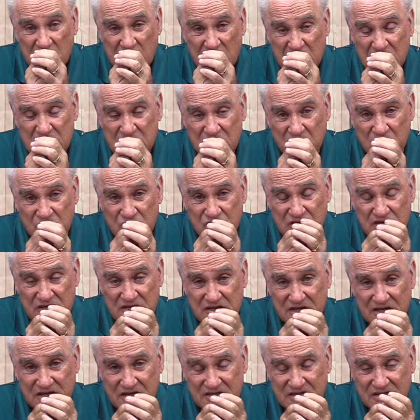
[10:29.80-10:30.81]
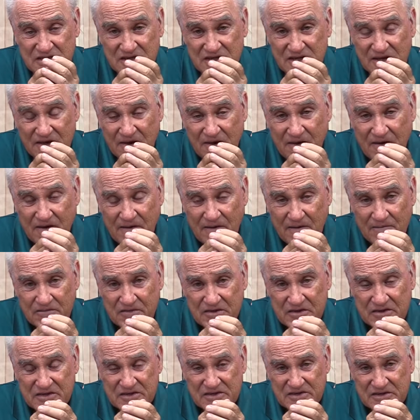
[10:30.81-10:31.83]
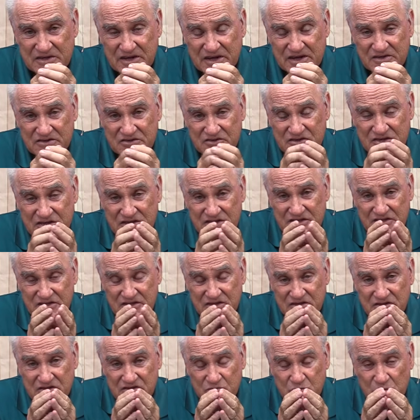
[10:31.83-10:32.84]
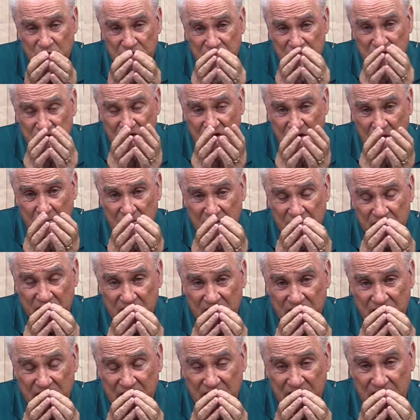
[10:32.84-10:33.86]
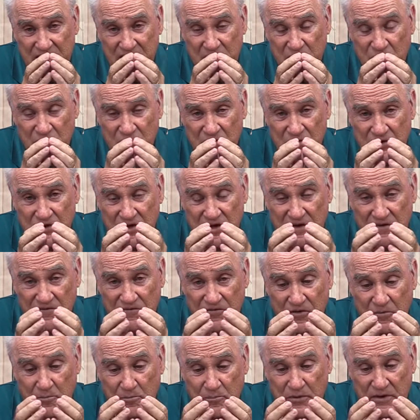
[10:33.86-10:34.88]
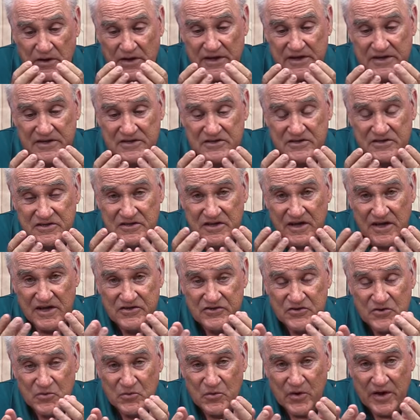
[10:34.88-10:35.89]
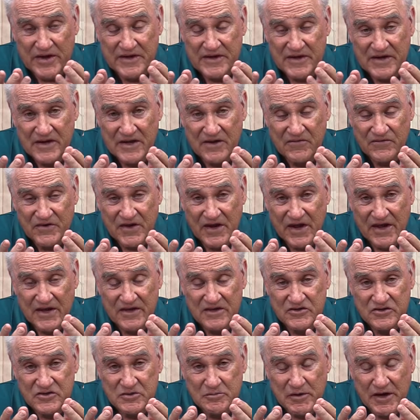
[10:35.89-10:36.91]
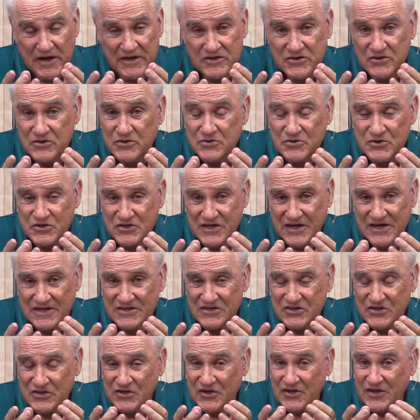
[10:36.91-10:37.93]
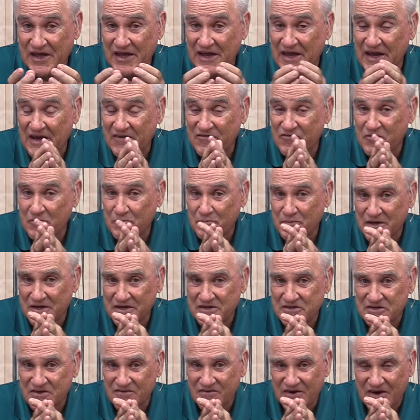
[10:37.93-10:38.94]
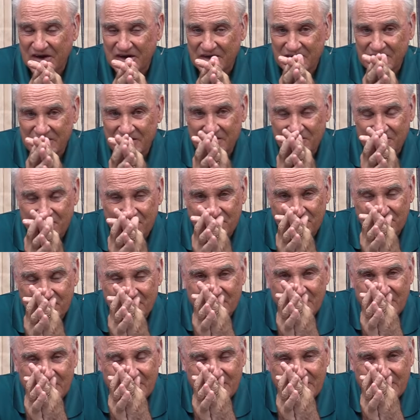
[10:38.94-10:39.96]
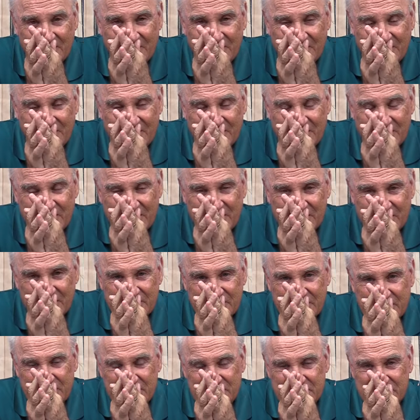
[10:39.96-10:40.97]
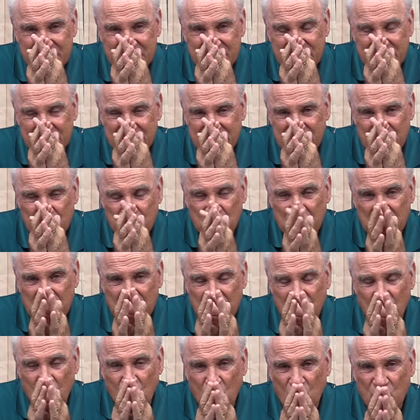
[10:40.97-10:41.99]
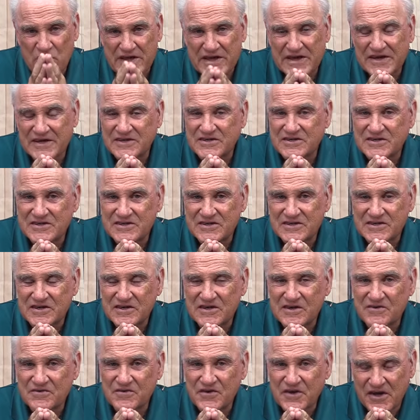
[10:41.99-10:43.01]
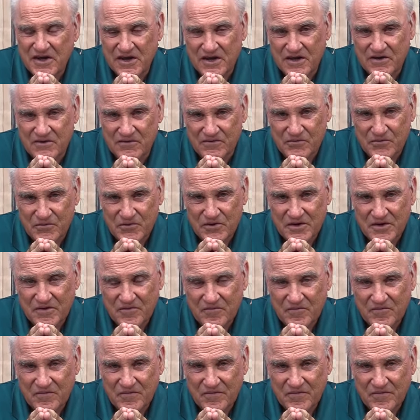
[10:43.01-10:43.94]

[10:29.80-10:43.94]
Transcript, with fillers: And so she does it. She says, Jesus, when you come into your kingdom, will you give the place at your right and left hand to my two sons so that they can have the place of honor? This is within weeks of Calvary.